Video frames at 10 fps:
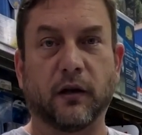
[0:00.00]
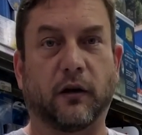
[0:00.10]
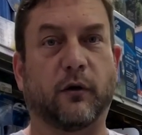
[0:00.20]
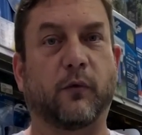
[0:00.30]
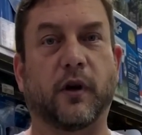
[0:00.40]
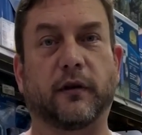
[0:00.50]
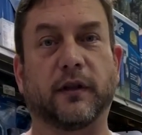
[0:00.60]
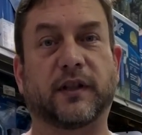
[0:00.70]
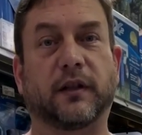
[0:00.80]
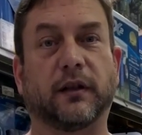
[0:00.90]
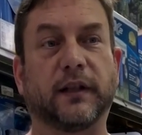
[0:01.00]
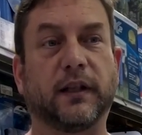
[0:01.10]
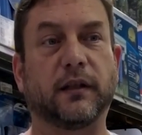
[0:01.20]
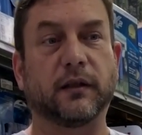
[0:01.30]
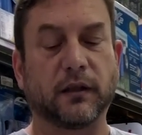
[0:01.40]
Our water is
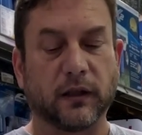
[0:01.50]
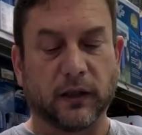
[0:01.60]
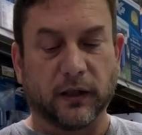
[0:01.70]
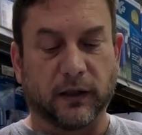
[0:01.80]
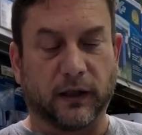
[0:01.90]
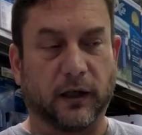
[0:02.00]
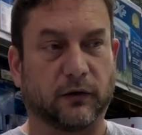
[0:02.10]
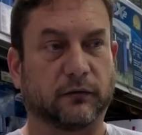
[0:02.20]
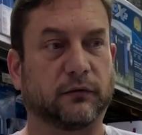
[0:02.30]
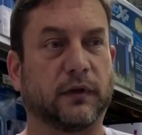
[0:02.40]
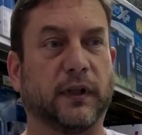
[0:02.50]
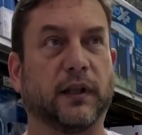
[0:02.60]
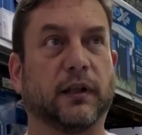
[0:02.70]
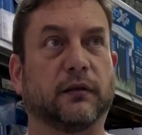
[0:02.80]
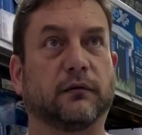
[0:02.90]
clean. Now,
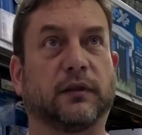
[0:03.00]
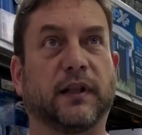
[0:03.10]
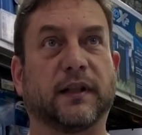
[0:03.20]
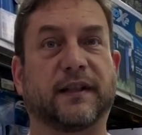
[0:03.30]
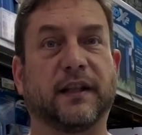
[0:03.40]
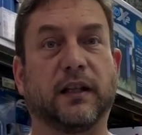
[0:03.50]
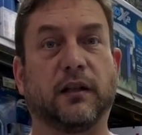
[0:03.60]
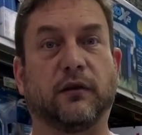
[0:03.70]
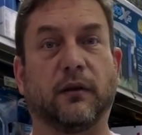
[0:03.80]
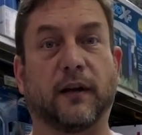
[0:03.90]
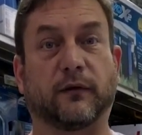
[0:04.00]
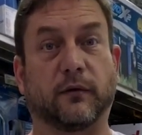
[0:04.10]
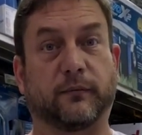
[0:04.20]
in Tennessee, you have to